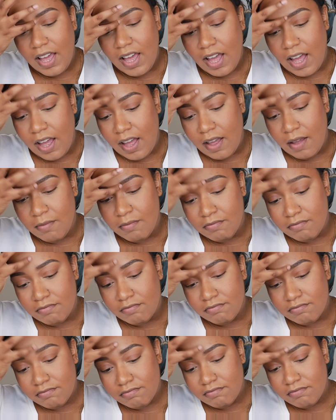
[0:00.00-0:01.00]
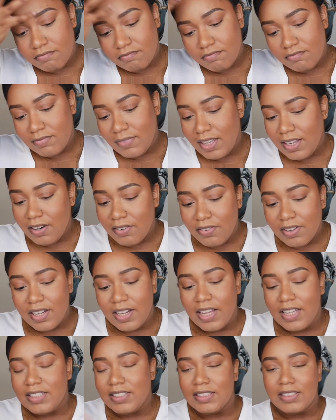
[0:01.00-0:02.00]
um, in a
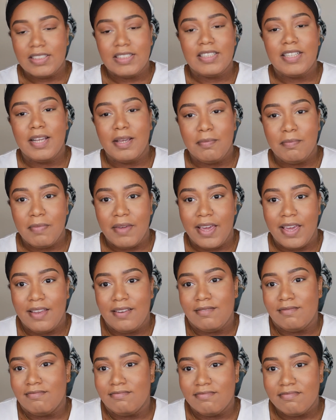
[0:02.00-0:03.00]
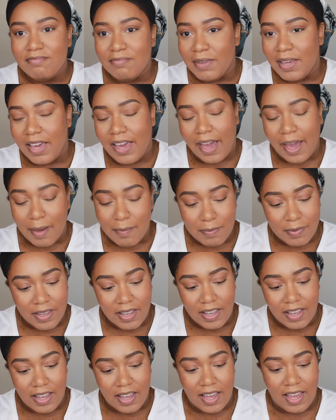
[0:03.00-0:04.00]
relationship and be
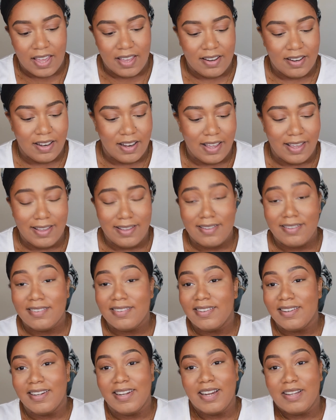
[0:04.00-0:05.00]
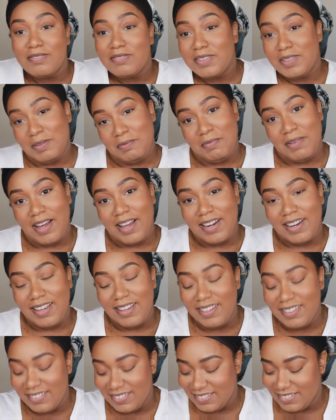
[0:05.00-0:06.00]
happy and like love
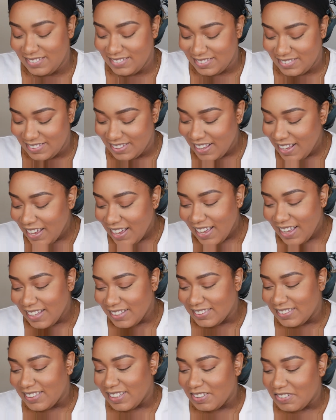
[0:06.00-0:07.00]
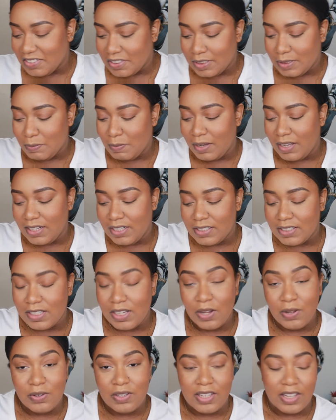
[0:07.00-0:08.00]
somebody instead of just being this
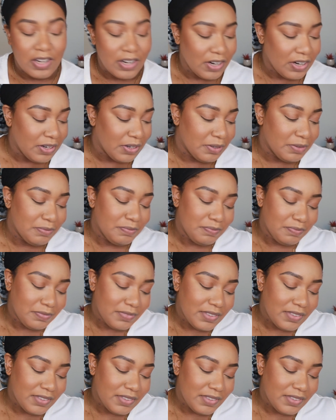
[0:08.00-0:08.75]
lonely girl.